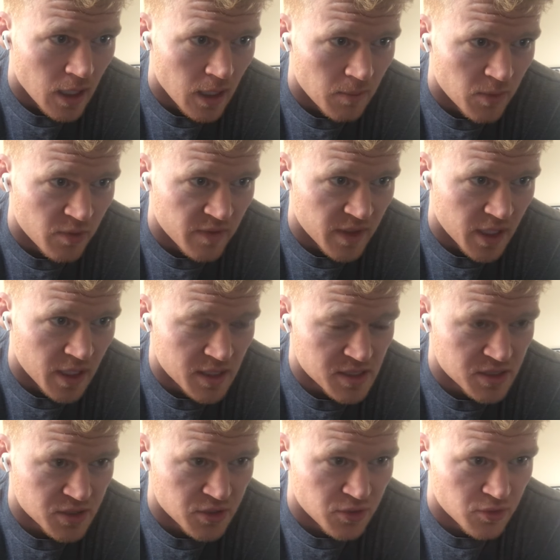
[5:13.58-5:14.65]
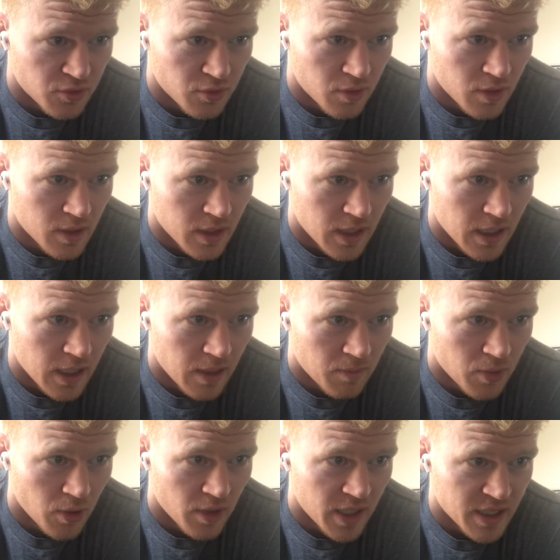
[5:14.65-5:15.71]
Moving on to
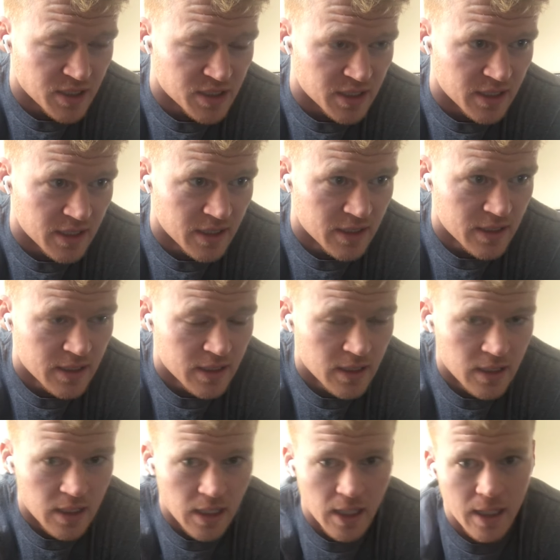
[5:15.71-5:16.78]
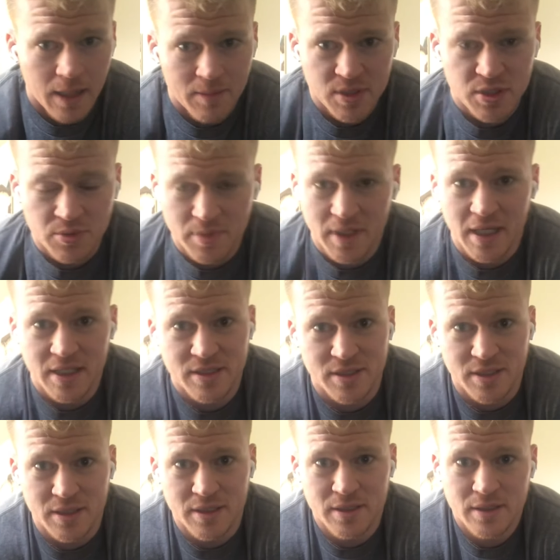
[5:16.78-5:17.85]
pronation,
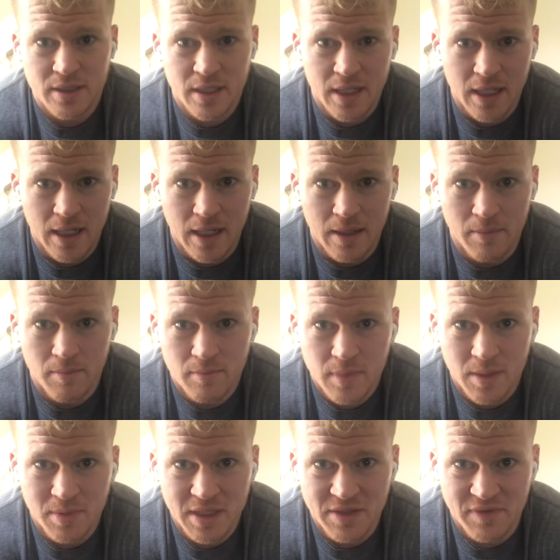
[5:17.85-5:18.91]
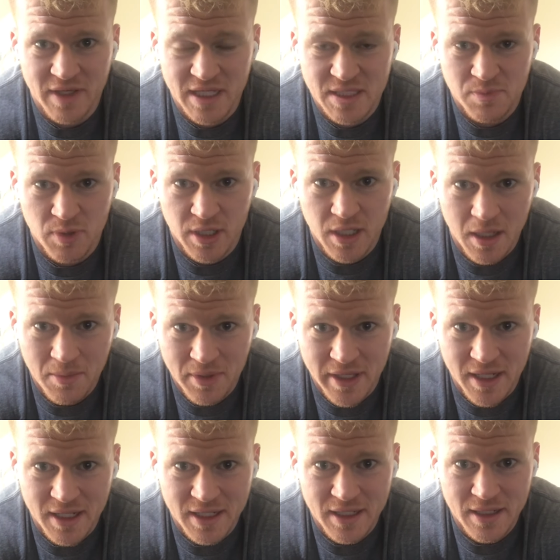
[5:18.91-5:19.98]
supination. I believe it gets pretty
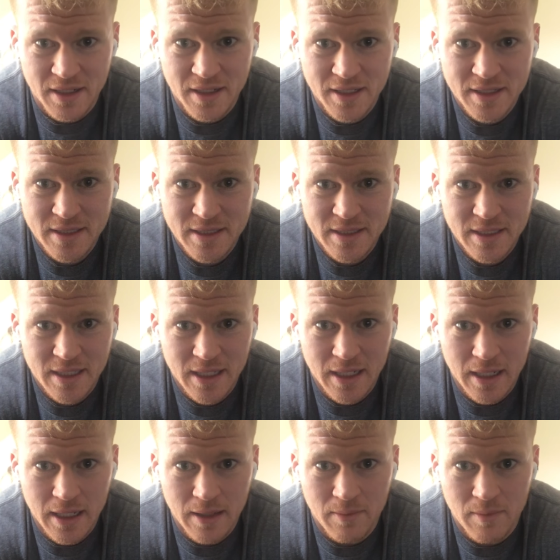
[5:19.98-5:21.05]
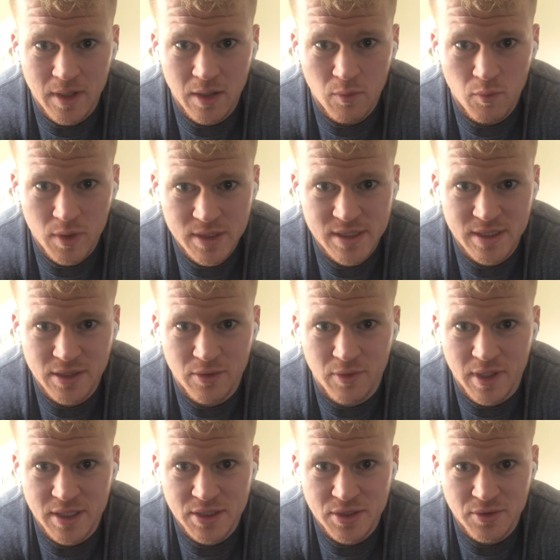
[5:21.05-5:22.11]
complicated here. I wasn't
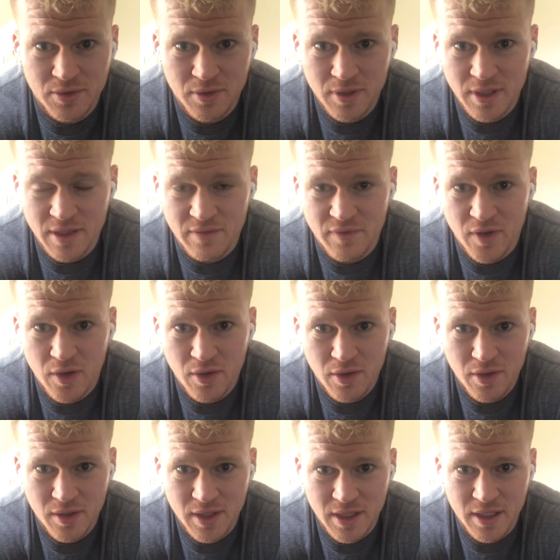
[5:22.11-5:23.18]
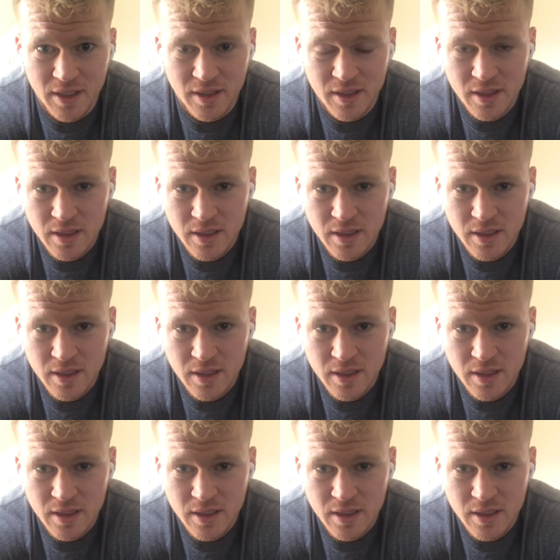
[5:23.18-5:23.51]
quite sure if all the